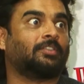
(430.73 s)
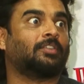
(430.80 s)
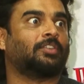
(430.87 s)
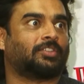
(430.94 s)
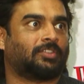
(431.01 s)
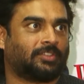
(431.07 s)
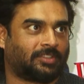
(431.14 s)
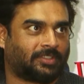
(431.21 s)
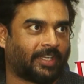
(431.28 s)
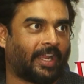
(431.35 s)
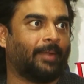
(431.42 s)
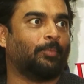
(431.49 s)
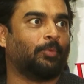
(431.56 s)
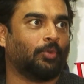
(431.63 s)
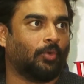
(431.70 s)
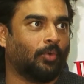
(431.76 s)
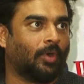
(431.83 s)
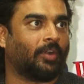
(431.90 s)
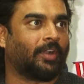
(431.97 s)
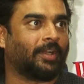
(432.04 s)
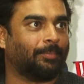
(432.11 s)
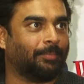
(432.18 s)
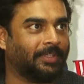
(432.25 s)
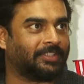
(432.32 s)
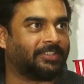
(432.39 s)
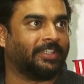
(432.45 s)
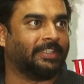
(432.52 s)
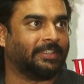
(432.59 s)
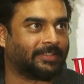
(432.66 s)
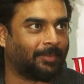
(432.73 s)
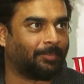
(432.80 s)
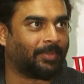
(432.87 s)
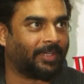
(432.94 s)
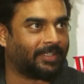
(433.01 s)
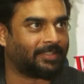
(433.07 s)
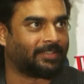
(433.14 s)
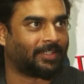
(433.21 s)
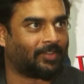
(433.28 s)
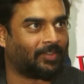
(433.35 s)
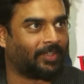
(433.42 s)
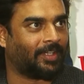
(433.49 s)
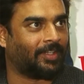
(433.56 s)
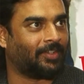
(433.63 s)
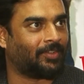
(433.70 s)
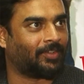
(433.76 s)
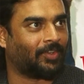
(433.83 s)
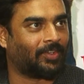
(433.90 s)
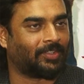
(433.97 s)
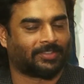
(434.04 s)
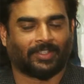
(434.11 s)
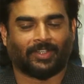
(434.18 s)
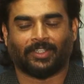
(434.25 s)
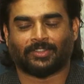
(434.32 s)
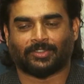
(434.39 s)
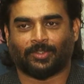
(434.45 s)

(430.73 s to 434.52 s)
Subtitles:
it's time you go out and be seen some places around here. You are not running.